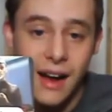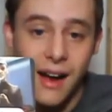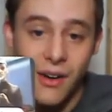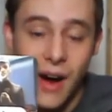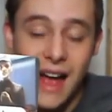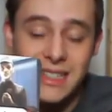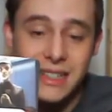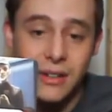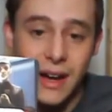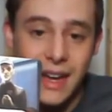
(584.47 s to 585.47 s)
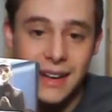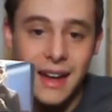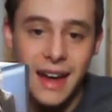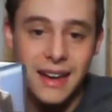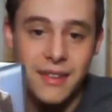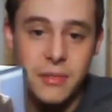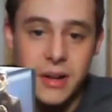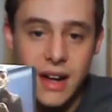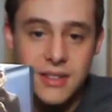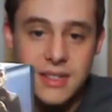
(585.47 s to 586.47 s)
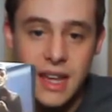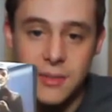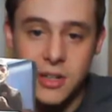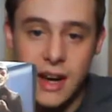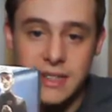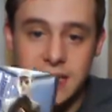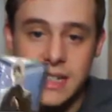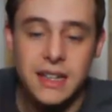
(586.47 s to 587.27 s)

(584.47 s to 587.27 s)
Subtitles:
Arasco, I can never pronounce his name correctly.